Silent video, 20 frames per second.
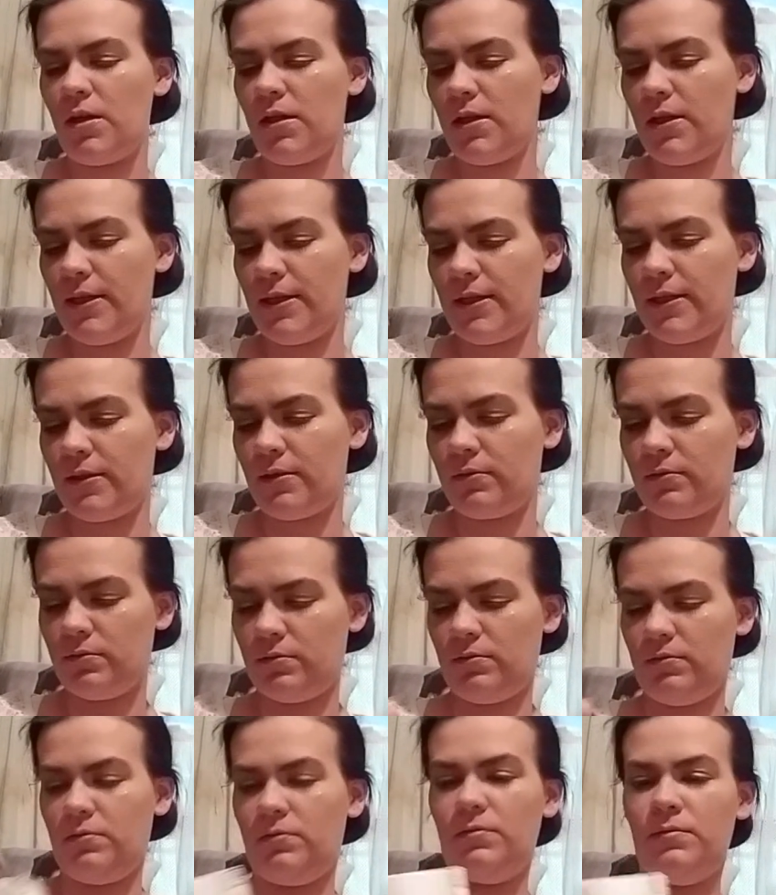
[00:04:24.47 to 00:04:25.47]
Alright now.
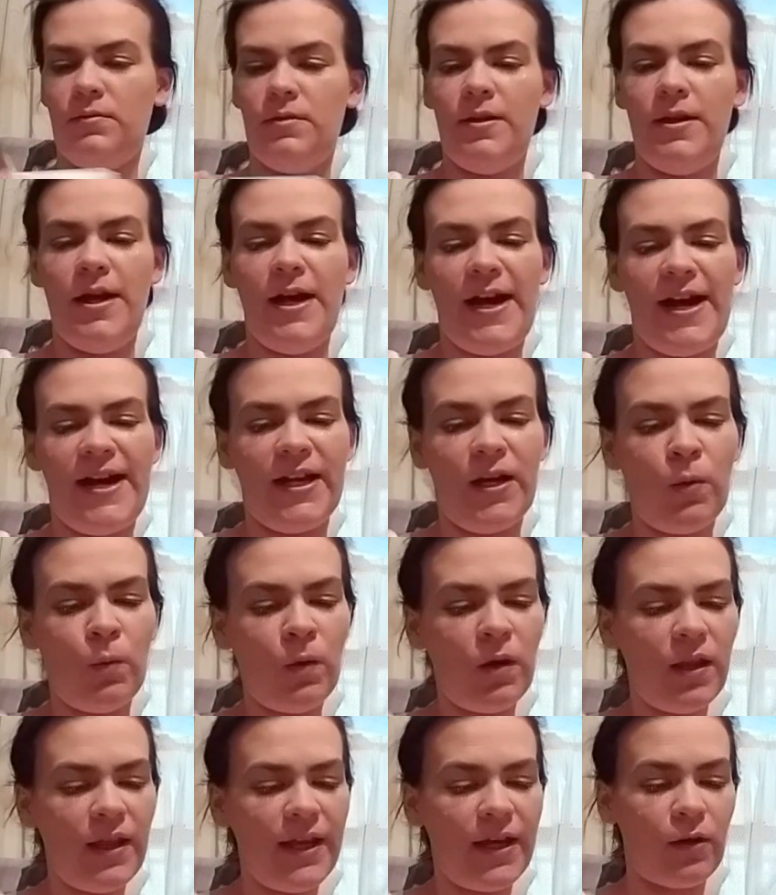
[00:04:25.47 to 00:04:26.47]
I don't
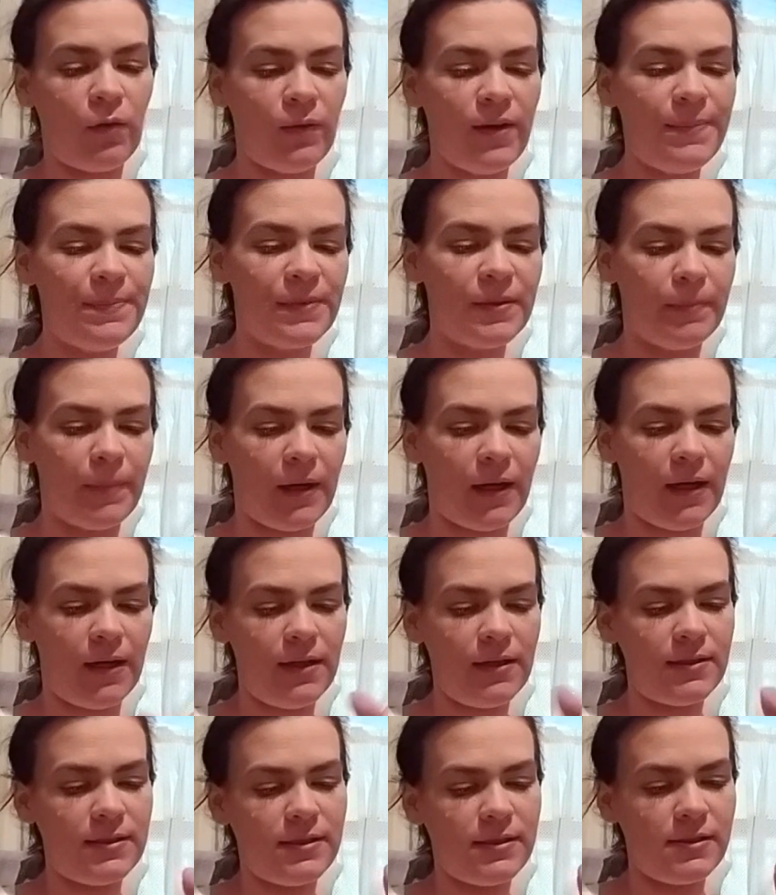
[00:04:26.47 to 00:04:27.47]
want to like rip the
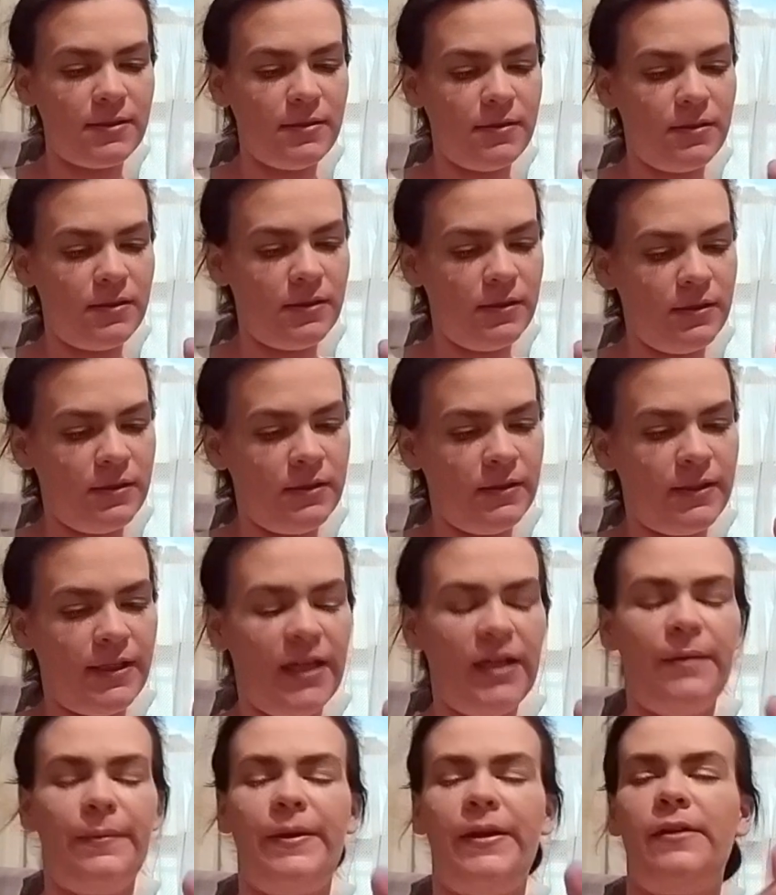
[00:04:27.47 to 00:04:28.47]
box.
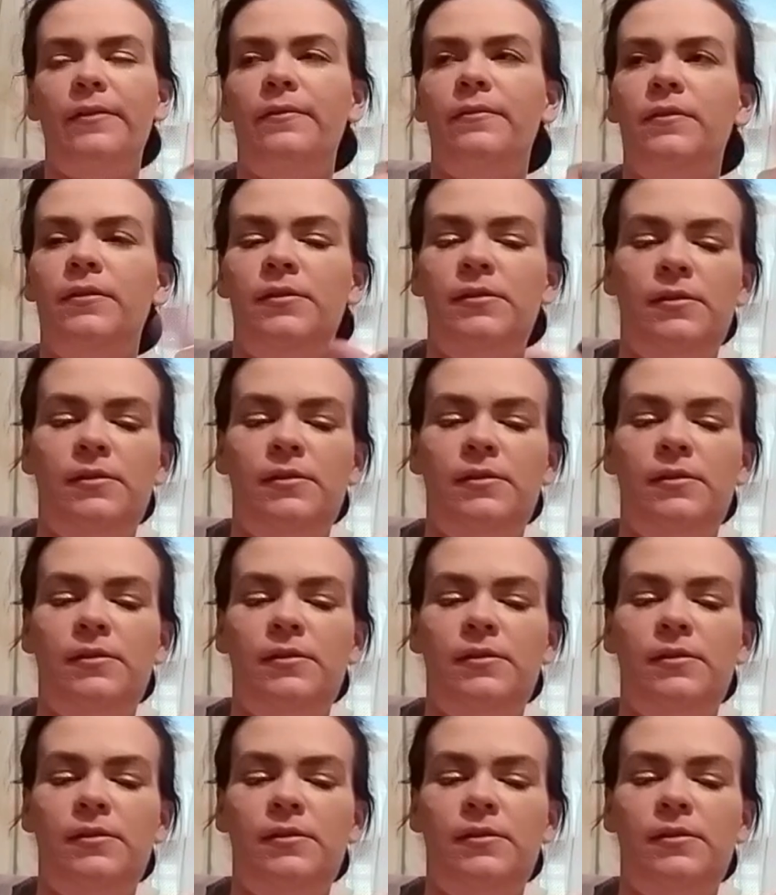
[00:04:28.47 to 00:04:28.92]
There we go.